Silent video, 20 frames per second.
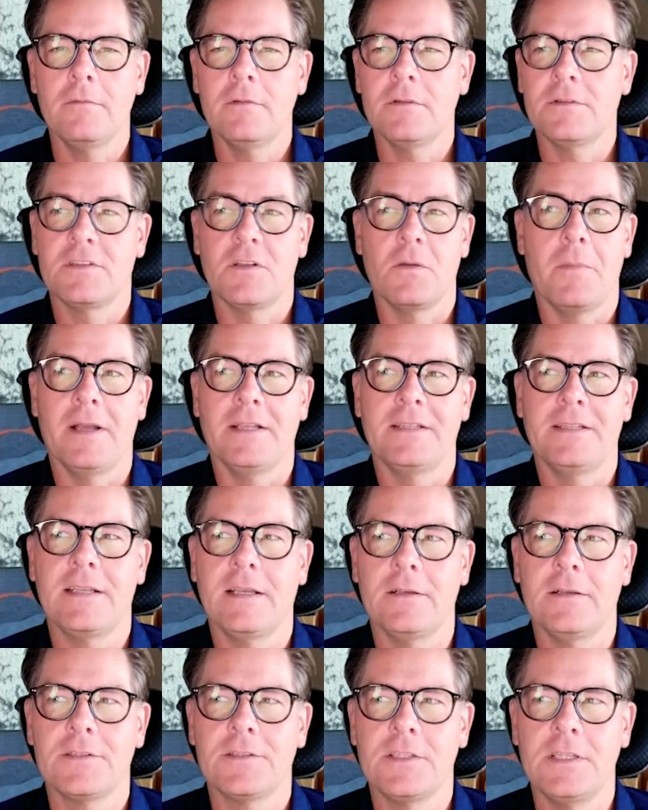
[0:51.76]
so my
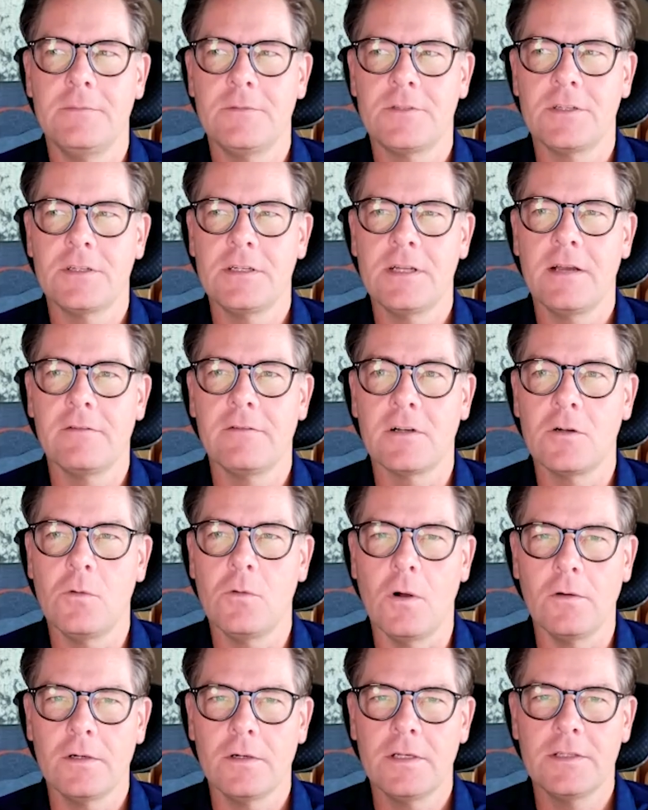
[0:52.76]
sales team shouldn't have a
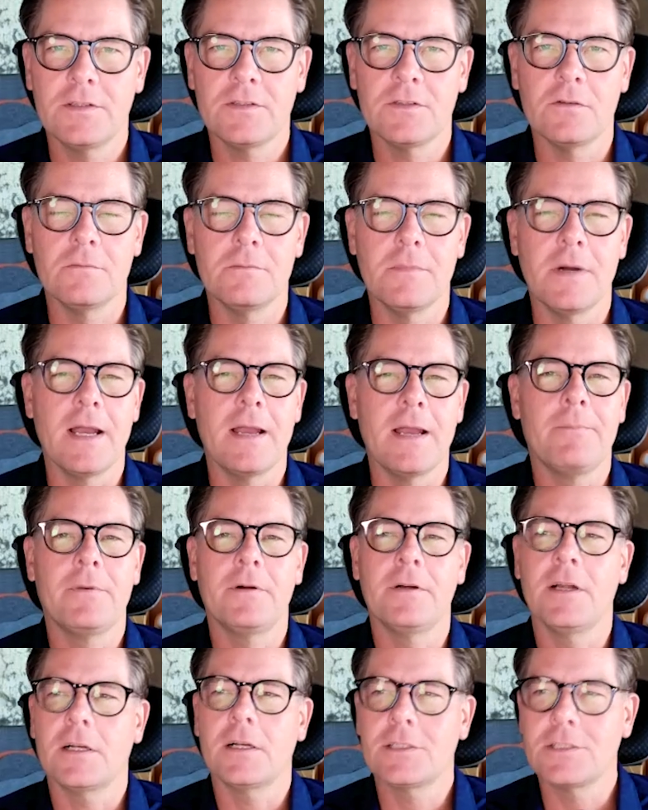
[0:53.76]
quota. So my
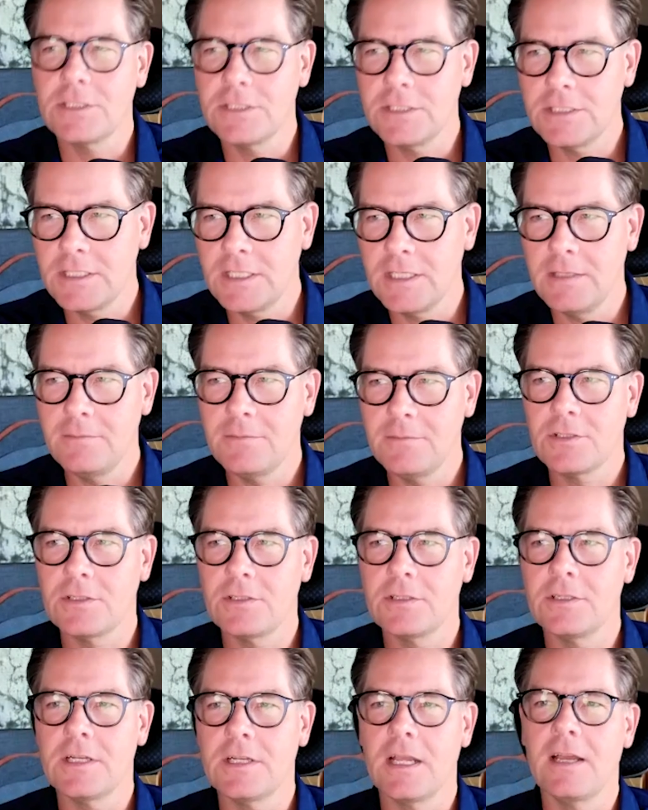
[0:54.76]
production team
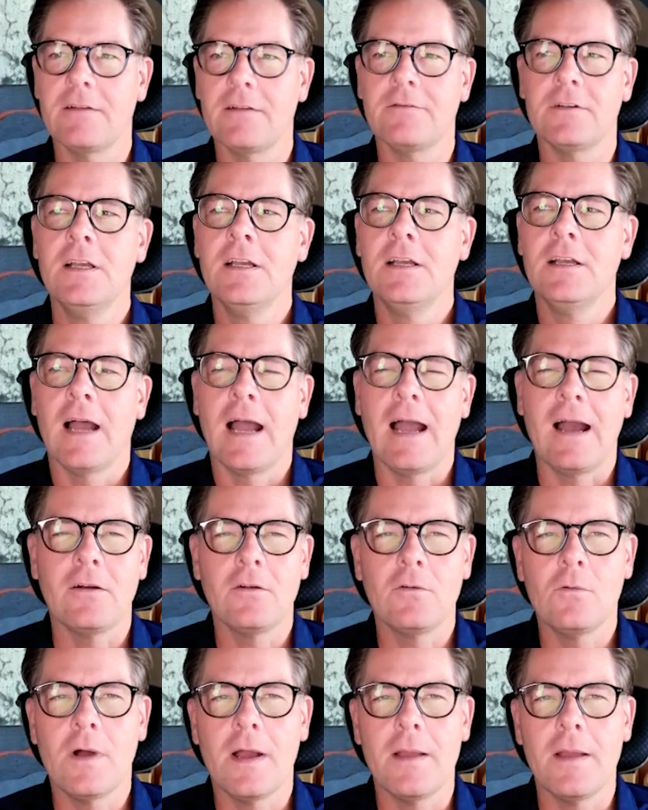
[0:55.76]
shouldn't have. How
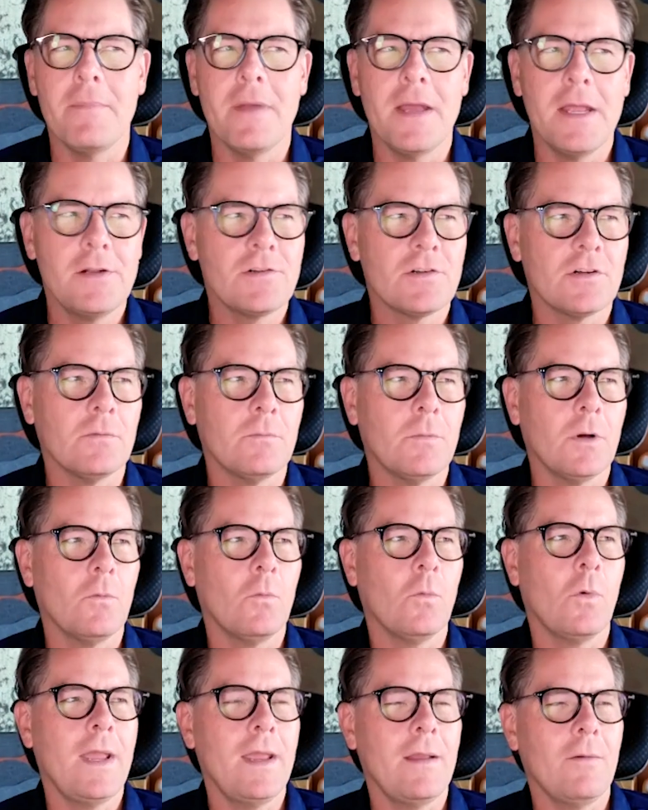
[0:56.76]
do I measure? But
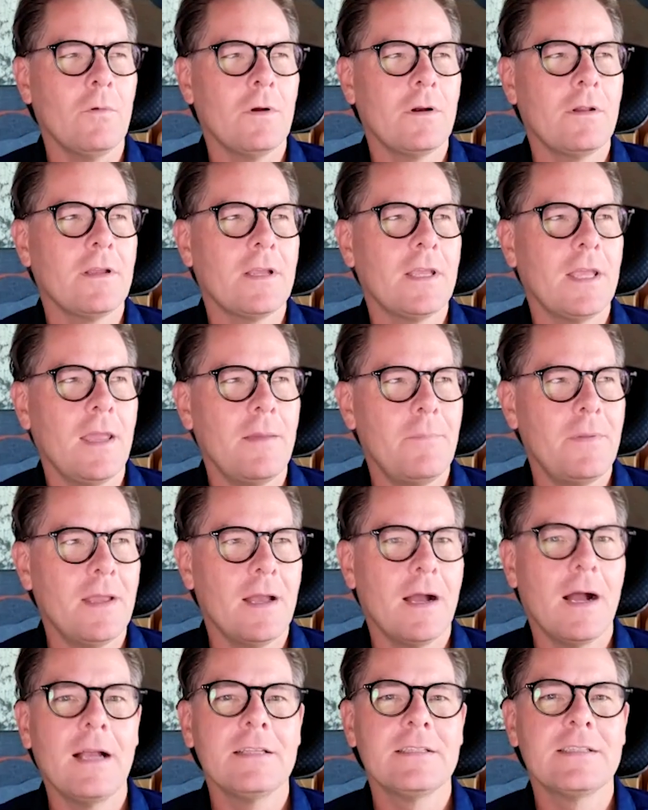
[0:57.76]
wait, what are the
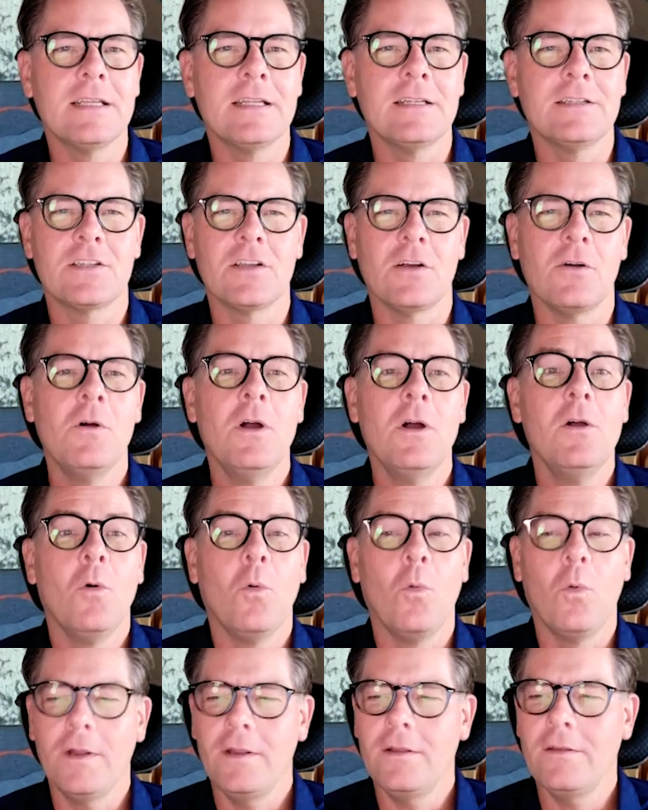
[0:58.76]
KPIs then? So
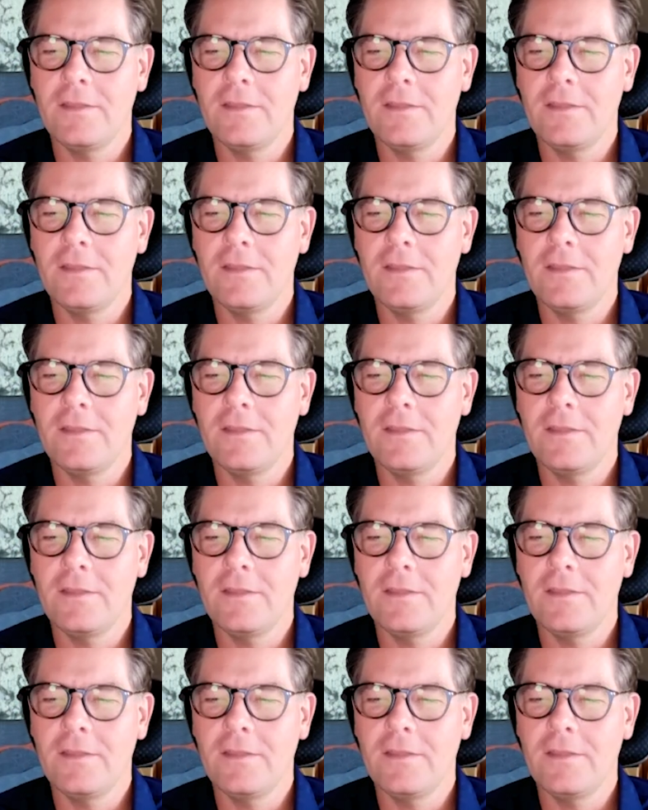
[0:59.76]
what do you